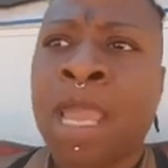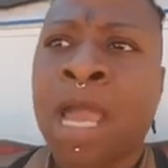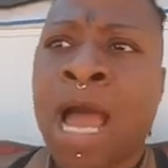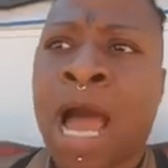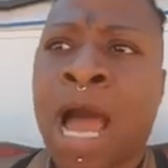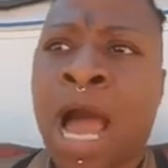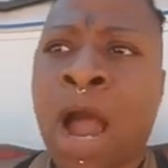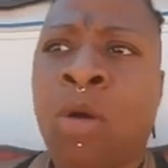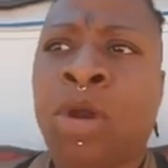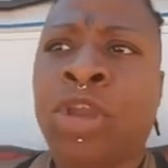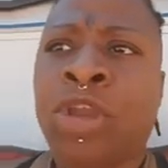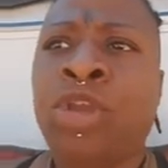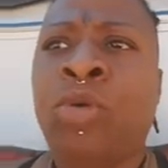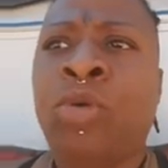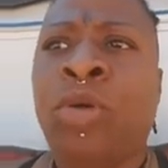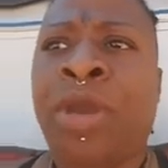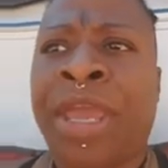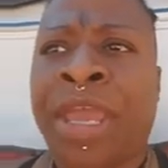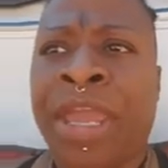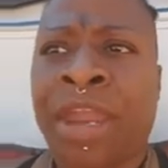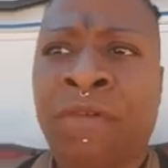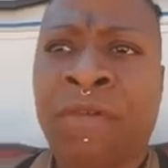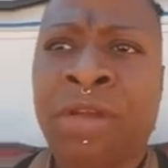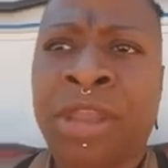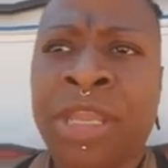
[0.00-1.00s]
How are you
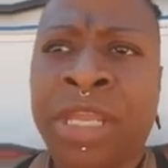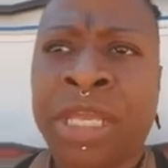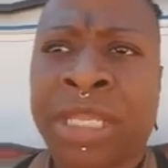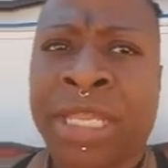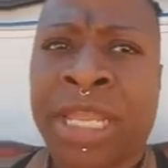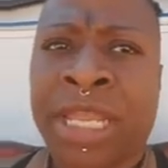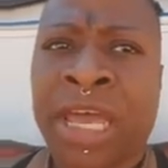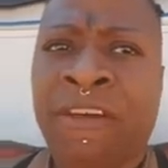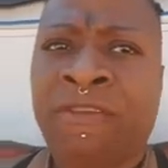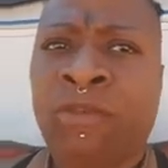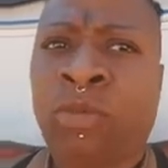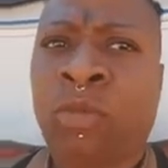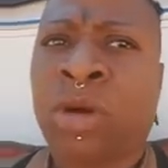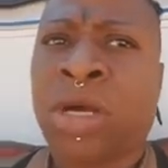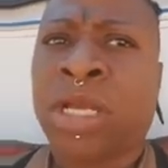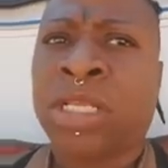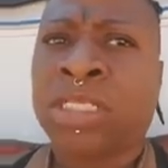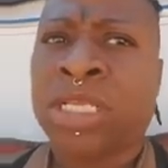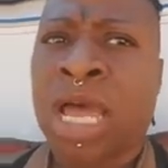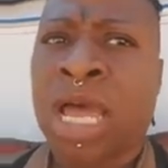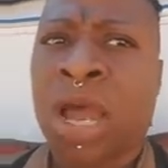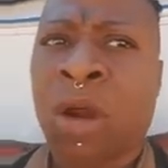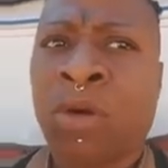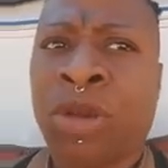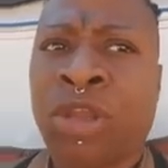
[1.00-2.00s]
hearing your loved ones?
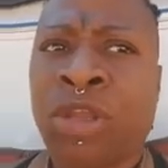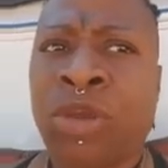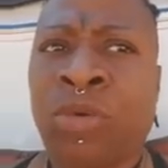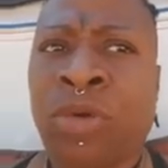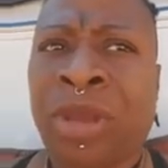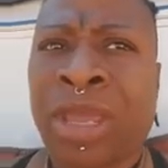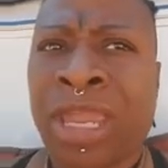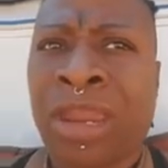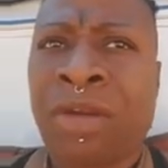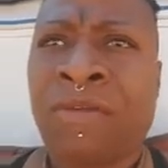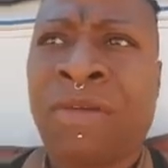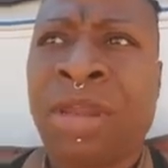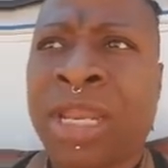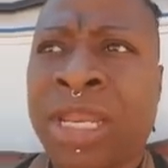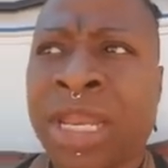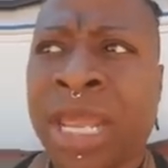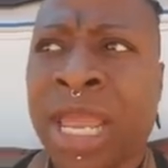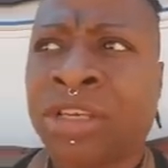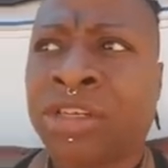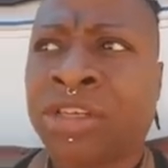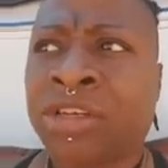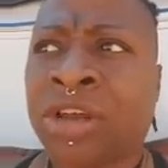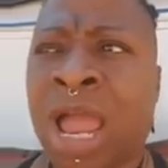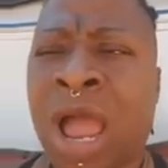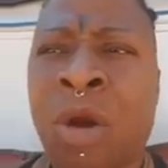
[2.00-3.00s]
How are you hearing
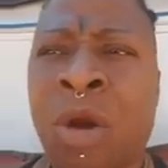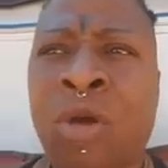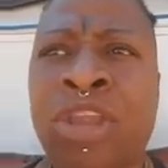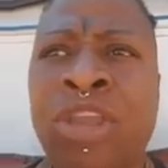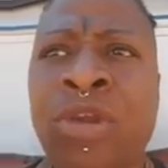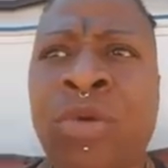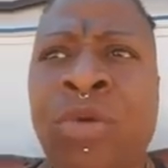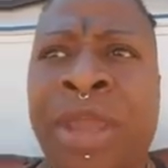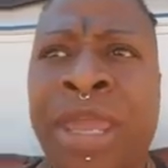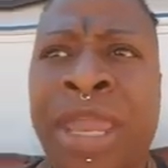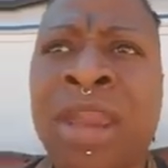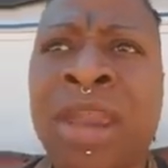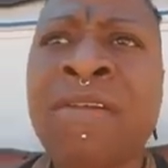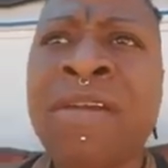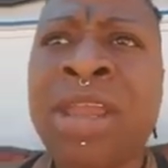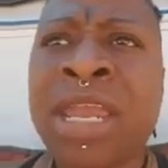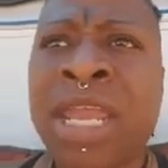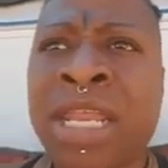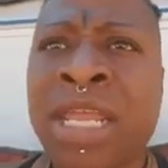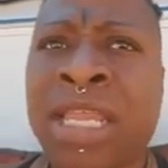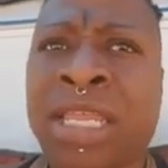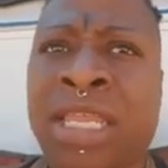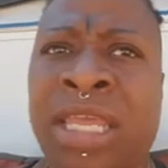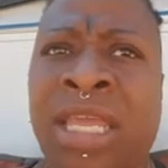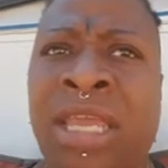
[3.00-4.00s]
nature? How are you hearing
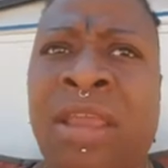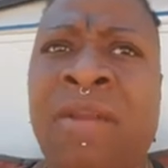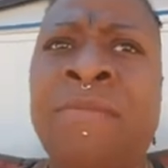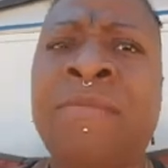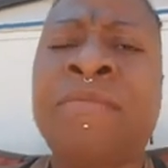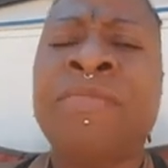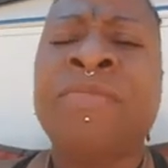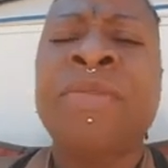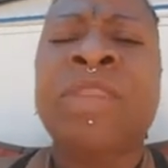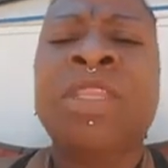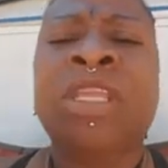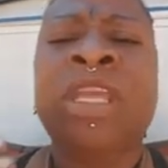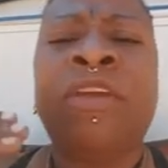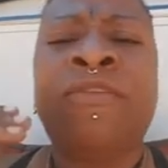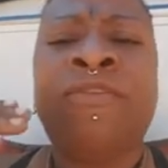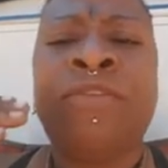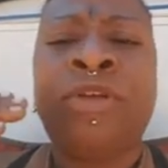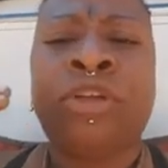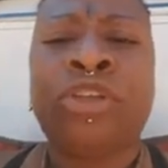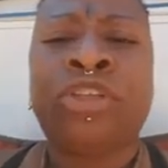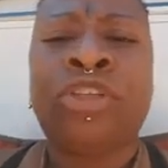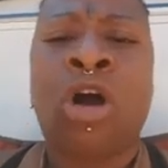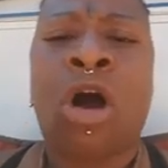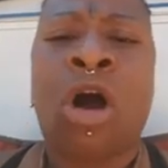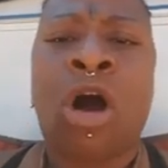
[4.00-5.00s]
anything if you're
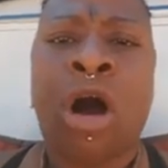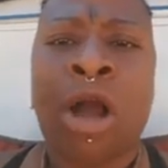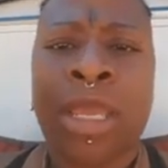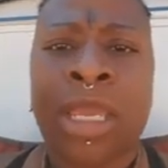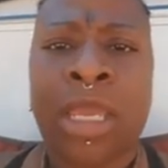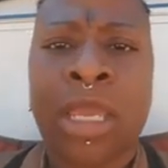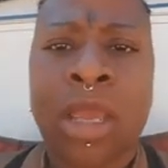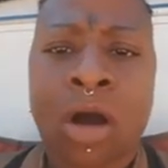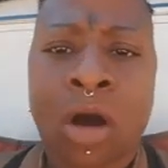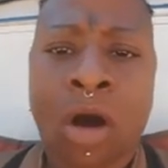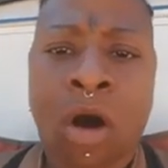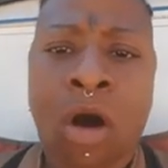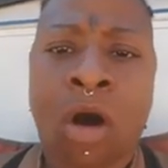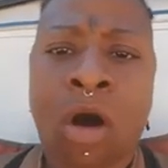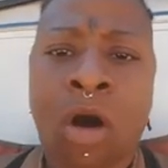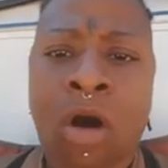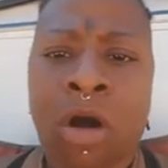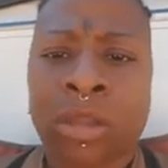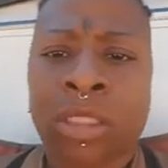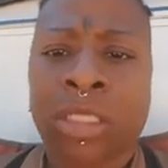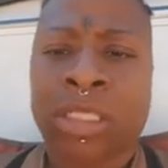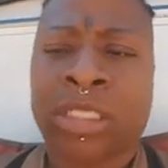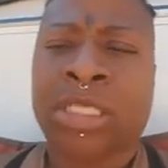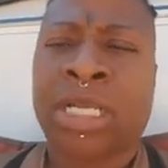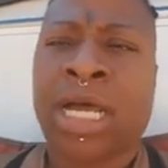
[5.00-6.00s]
talking all
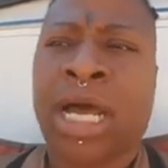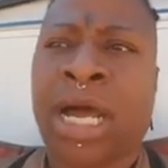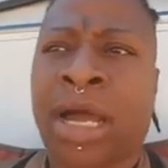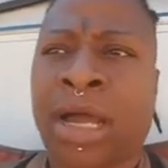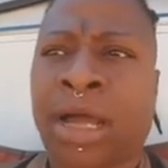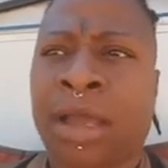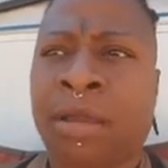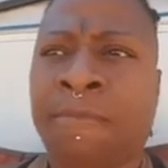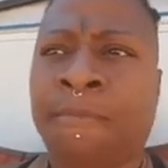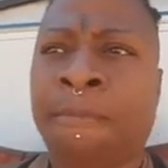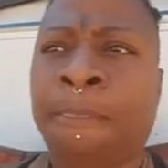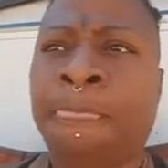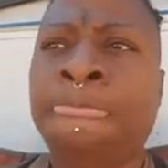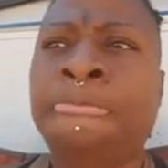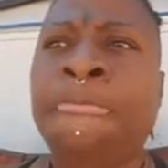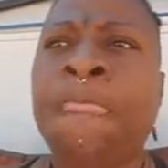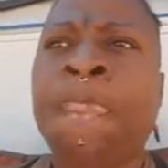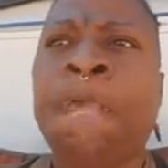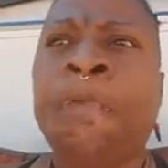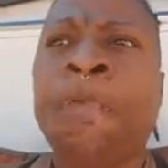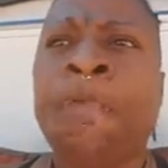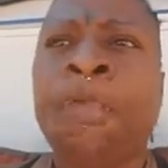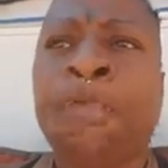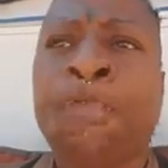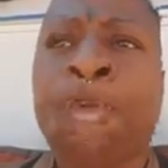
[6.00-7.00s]
the time?
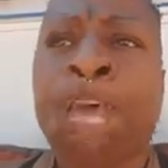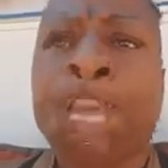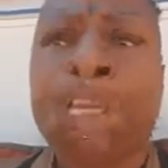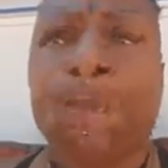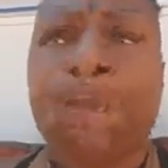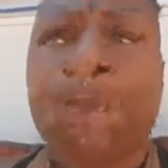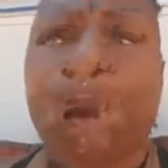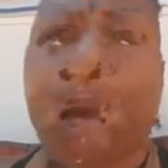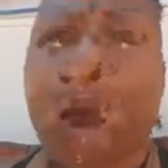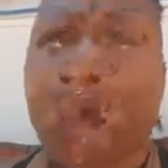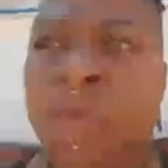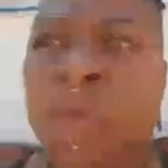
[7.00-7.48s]
So that's why we